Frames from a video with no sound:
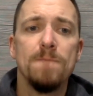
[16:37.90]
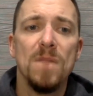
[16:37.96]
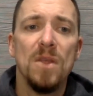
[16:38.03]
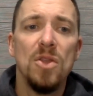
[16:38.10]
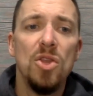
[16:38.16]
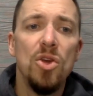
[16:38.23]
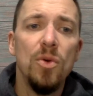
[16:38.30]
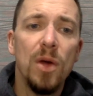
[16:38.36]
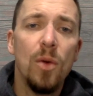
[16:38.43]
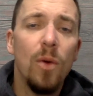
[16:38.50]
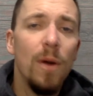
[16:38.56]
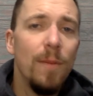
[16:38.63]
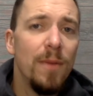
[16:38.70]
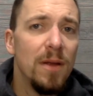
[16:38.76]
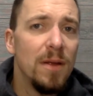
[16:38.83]
New
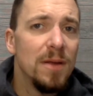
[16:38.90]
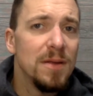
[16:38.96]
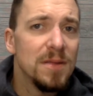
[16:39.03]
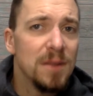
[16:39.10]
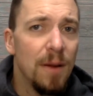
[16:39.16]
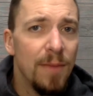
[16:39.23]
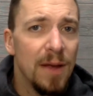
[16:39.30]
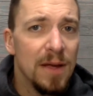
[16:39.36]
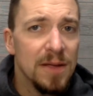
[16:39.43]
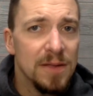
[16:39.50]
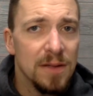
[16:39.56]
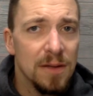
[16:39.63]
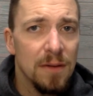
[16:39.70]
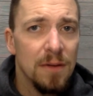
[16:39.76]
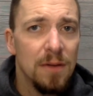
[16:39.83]
equipment is
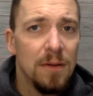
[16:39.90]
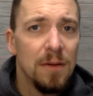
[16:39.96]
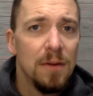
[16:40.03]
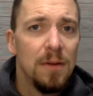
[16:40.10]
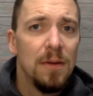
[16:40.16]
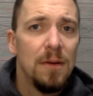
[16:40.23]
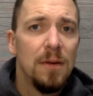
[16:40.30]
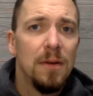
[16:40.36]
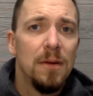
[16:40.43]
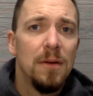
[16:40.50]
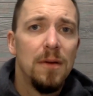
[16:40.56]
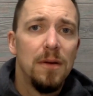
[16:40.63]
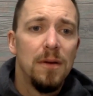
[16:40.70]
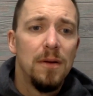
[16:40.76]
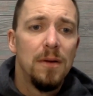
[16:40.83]
amazing.
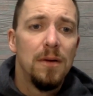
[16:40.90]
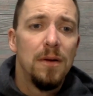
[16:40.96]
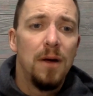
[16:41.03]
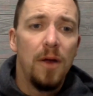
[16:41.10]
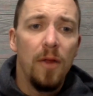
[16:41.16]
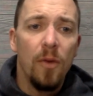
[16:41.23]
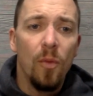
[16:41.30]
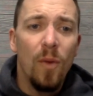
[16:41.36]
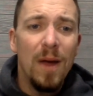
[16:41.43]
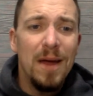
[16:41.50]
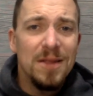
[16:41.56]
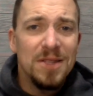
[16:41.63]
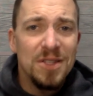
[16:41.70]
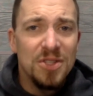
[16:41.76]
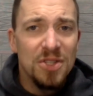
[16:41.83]
Another way
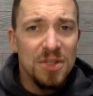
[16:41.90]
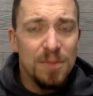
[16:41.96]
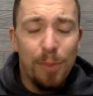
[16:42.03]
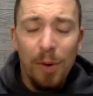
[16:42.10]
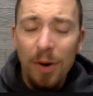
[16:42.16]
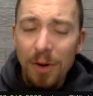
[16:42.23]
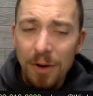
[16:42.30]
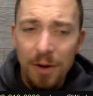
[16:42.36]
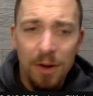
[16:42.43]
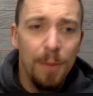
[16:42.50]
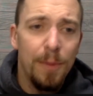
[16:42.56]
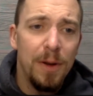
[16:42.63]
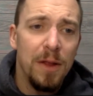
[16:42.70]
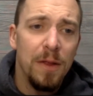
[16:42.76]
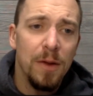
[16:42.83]
to just burn your
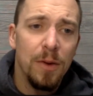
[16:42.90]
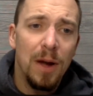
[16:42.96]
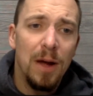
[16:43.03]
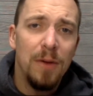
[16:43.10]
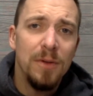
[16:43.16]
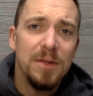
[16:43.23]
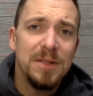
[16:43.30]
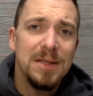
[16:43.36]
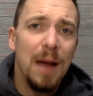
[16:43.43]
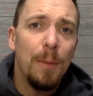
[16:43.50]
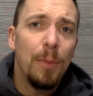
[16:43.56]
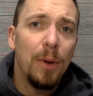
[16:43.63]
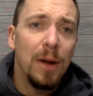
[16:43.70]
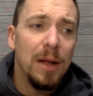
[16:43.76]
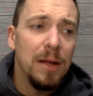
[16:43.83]
company to the ground is not
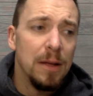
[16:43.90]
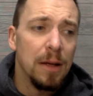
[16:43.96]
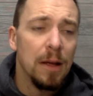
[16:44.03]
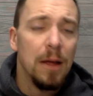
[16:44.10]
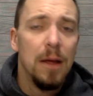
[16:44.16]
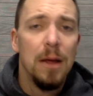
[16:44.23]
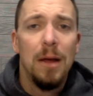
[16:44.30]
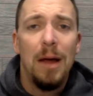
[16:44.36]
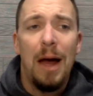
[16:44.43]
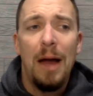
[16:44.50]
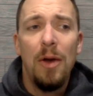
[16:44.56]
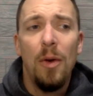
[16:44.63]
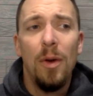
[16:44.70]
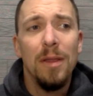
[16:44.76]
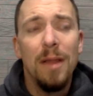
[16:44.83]
branding. I
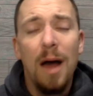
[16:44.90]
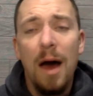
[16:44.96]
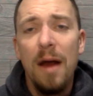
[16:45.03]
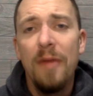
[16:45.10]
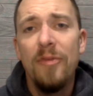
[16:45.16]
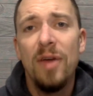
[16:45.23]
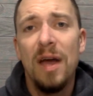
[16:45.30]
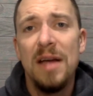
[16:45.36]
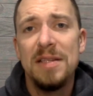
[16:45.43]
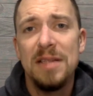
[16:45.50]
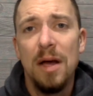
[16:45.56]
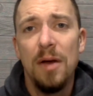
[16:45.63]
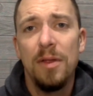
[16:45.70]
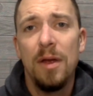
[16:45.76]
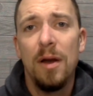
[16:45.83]
know a lot of you guys
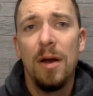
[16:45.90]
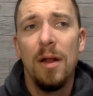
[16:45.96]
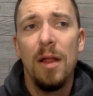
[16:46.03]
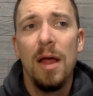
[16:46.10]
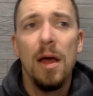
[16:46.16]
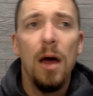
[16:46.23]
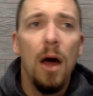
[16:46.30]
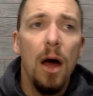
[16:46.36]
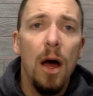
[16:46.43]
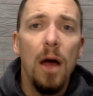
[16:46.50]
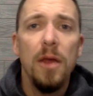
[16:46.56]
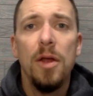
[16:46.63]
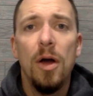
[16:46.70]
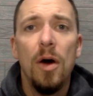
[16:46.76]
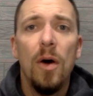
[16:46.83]
out there are like, oh,
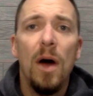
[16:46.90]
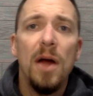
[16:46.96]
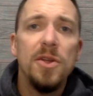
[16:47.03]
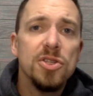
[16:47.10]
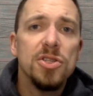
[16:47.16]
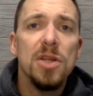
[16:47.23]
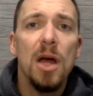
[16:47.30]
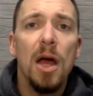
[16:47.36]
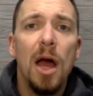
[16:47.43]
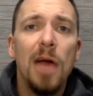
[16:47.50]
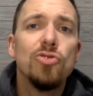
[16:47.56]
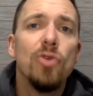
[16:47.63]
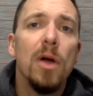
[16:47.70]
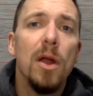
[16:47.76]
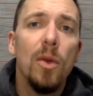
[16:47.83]
you know, I just, I, I
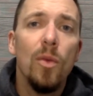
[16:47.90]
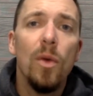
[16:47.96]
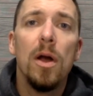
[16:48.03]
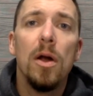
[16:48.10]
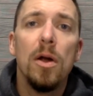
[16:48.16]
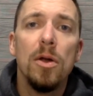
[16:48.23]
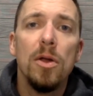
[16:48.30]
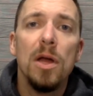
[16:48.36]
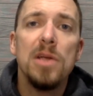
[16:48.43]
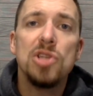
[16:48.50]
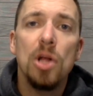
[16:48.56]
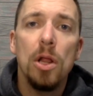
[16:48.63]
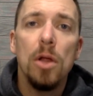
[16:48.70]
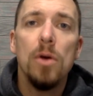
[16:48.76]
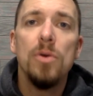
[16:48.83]
try to wear nice
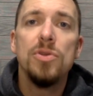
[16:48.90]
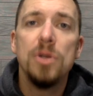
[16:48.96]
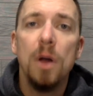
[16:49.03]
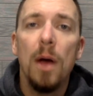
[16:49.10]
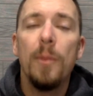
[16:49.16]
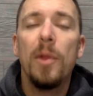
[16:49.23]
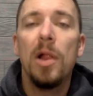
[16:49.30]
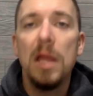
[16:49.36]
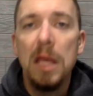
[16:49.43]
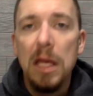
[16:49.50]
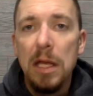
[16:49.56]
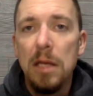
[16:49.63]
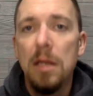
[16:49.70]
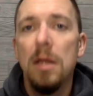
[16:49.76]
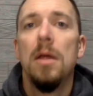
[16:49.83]
clothes, you know, I'm
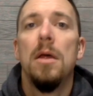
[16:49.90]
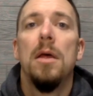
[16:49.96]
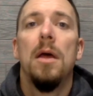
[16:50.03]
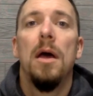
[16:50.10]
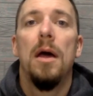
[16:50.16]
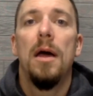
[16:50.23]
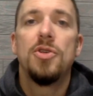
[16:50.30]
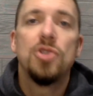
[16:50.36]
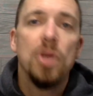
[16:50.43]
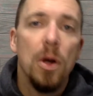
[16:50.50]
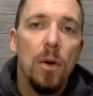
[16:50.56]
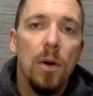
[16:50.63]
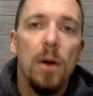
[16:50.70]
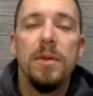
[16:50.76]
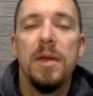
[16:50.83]
clean, and I
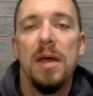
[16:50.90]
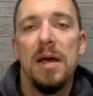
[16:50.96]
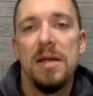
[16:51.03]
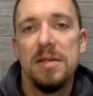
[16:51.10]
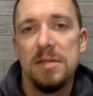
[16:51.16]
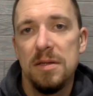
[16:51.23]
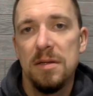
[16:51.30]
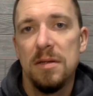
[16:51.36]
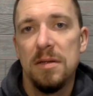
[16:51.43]
show up. Yes,